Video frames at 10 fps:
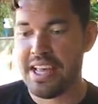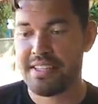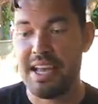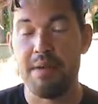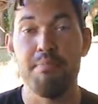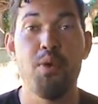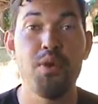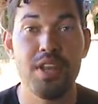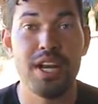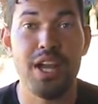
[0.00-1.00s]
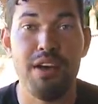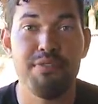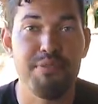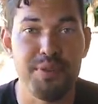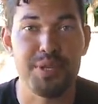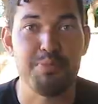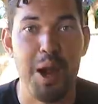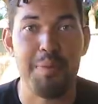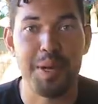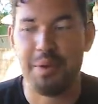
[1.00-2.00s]
It's got more than enough for this
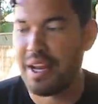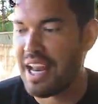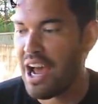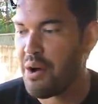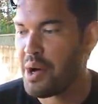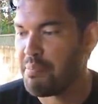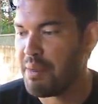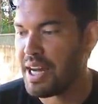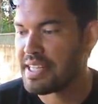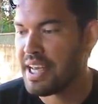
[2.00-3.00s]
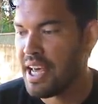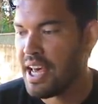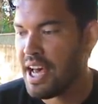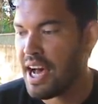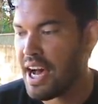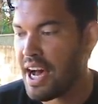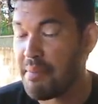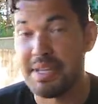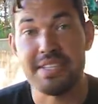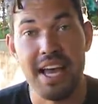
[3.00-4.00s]
property right now, but
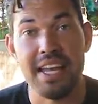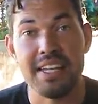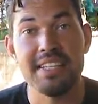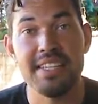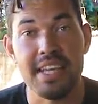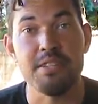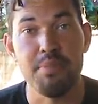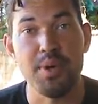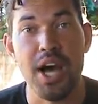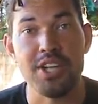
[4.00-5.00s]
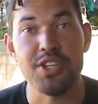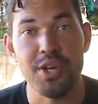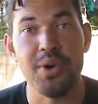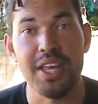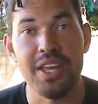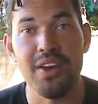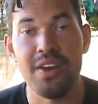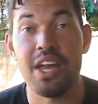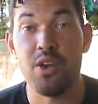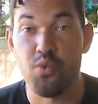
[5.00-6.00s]
I'm excited to get some Bokashi going
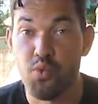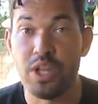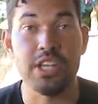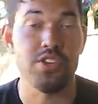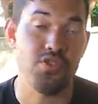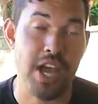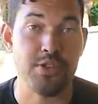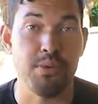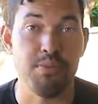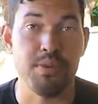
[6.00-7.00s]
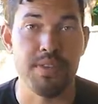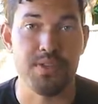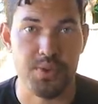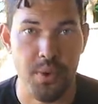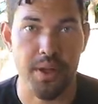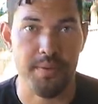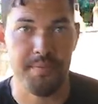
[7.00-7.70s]
here and really try to improve this soil.